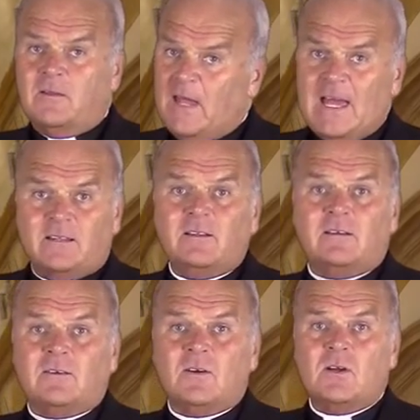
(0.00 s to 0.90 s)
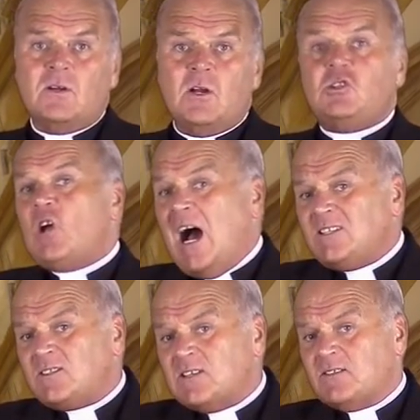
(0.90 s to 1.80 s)
Then
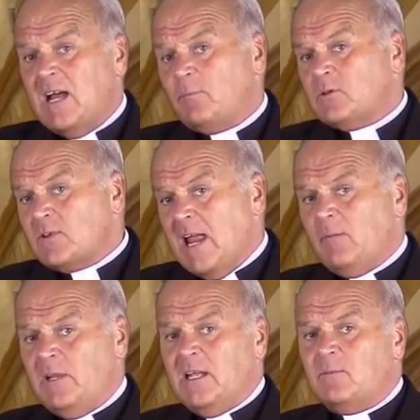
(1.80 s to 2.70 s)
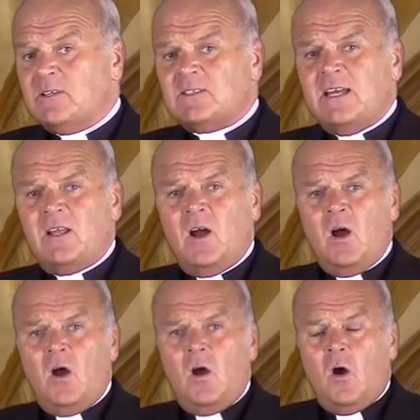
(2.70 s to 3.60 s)
John's disciples came to him and said,
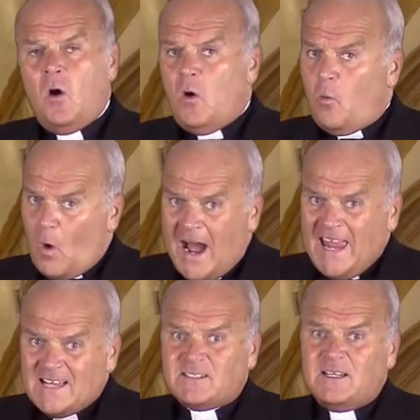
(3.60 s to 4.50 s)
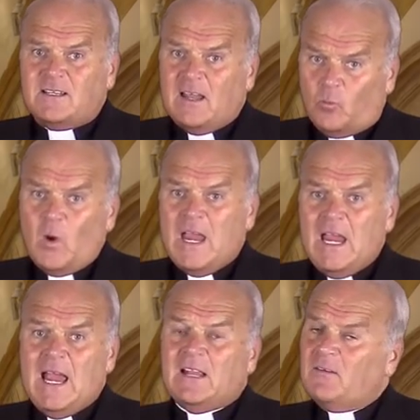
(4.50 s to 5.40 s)
why is it that
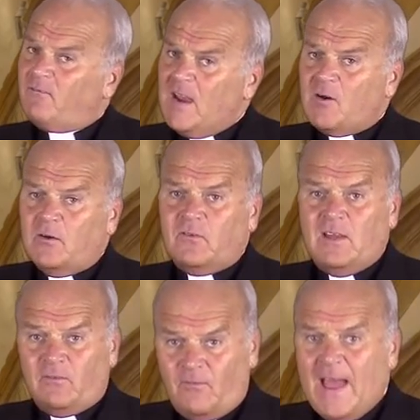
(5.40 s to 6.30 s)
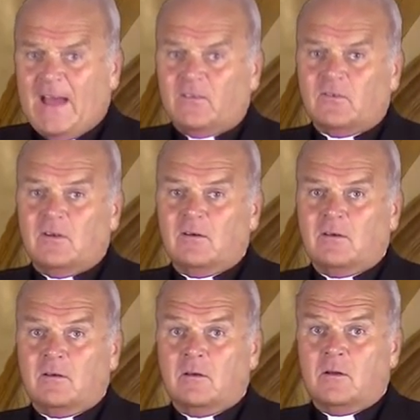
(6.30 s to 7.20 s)
we and the Pharisees fast,
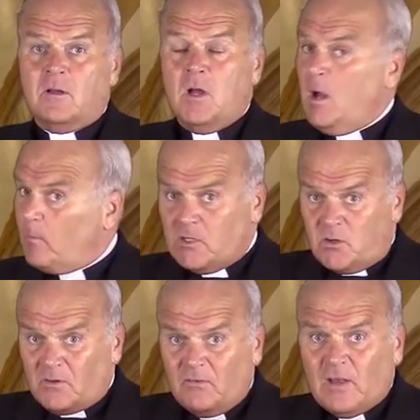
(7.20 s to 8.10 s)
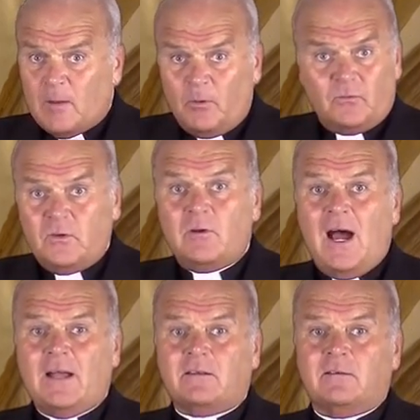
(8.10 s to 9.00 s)
but your disciples do
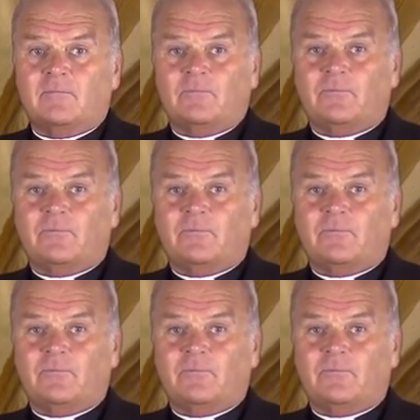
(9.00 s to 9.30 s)
not?